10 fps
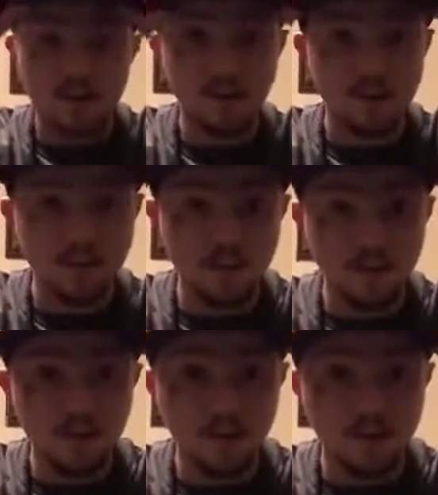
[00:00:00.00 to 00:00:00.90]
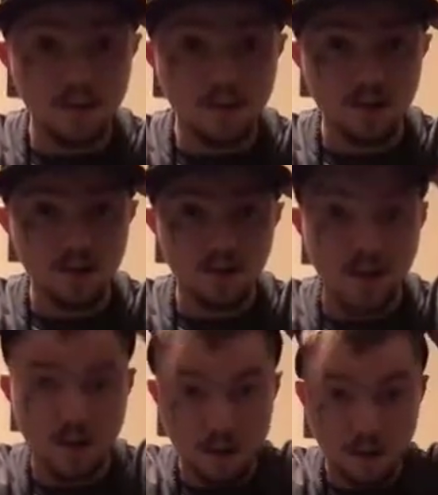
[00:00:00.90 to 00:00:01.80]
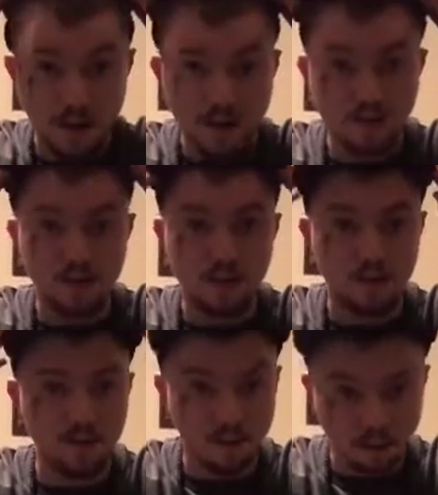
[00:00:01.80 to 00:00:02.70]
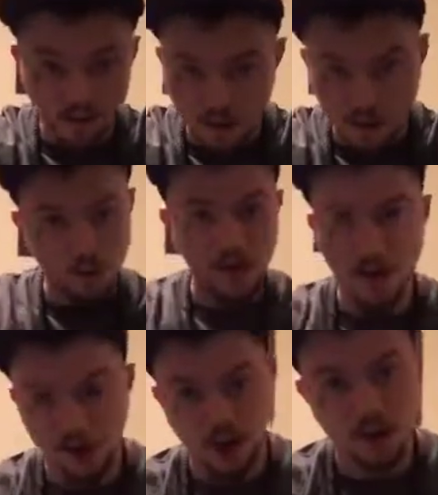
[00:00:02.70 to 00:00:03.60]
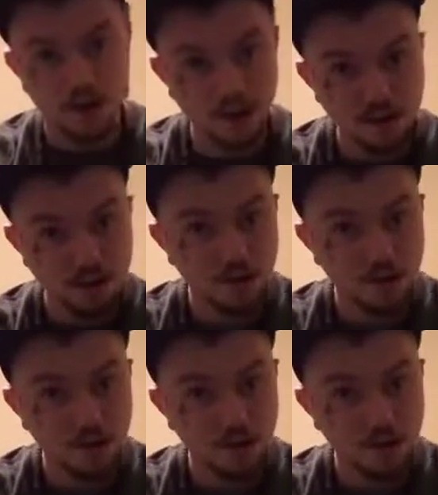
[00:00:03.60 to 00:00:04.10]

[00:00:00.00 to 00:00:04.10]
the new video that just came out or a week ago